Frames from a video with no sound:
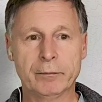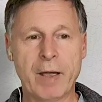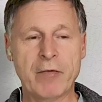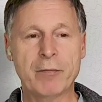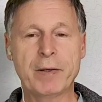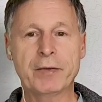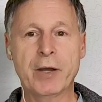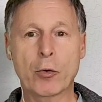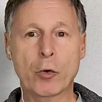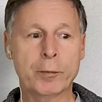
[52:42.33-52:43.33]
have better
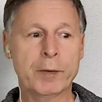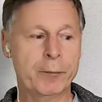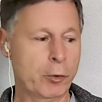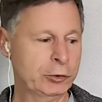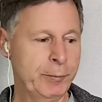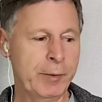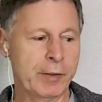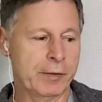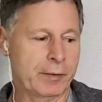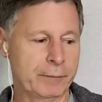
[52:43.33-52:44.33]
economic
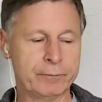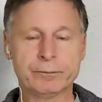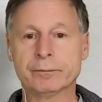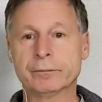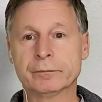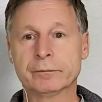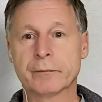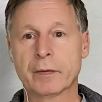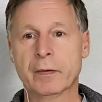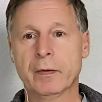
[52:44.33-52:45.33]
prosperity
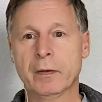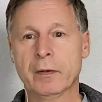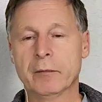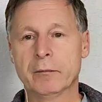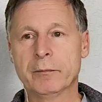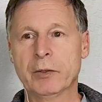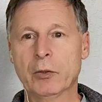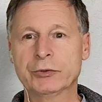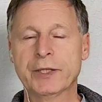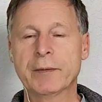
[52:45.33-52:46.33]

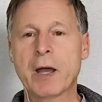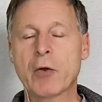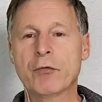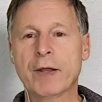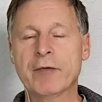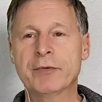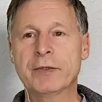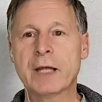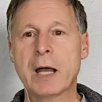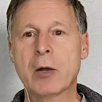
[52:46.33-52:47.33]
because they kind of left
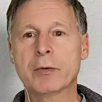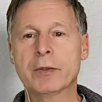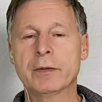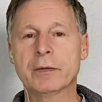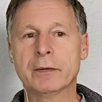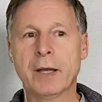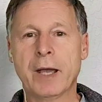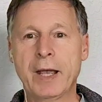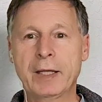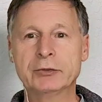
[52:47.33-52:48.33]
it now in the
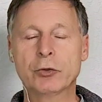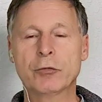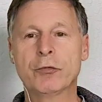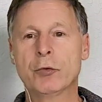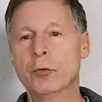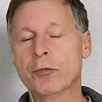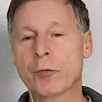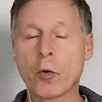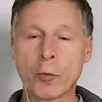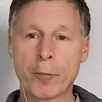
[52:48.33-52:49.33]
hands of few
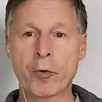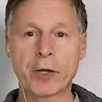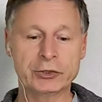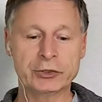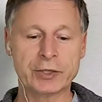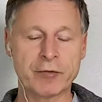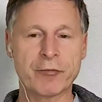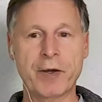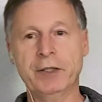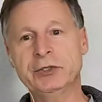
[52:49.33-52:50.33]
corporations and
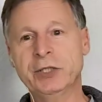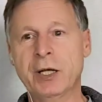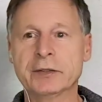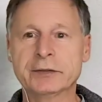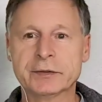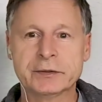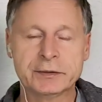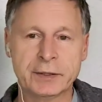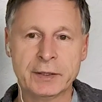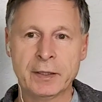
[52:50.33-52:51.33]
franchises,